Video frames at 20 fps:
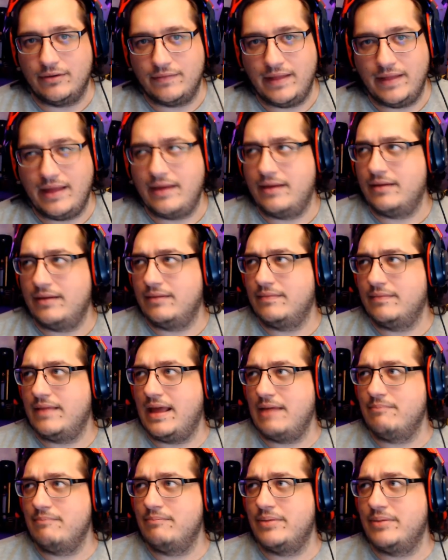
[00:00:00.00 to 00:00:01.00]
The the
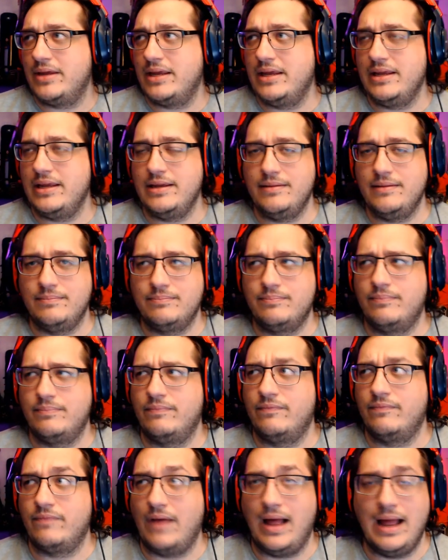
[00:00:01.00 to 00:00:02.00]
MP
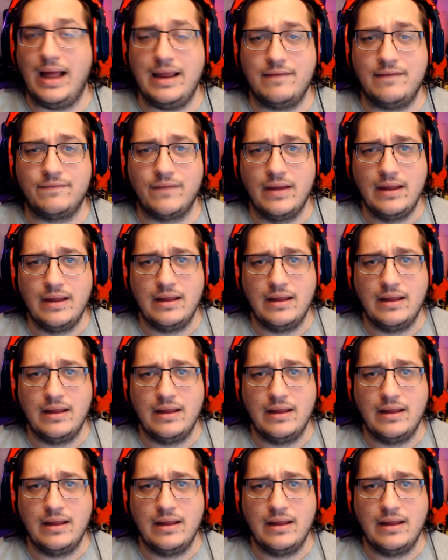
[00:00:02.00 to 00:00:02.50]
five.